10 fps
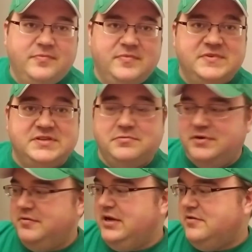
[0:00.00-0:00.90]
So
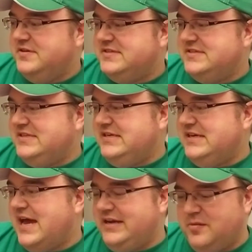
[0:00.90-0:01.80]
here we go. This is the
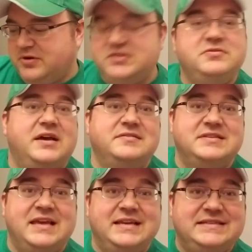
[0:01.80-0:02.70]
High Number
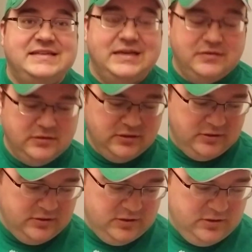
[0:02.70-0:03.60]
2019,
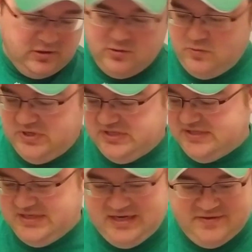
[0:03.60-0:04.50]
which is
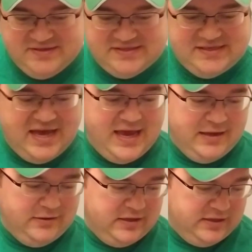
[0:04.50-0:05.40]
in the
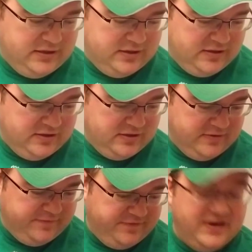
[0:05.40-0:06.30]
style
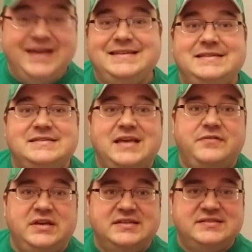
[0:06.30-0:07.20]
of the
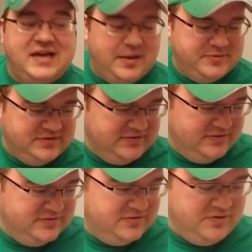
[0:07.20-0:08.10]
1970s Topps.
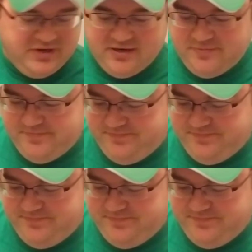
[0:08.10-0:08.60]
So here we go.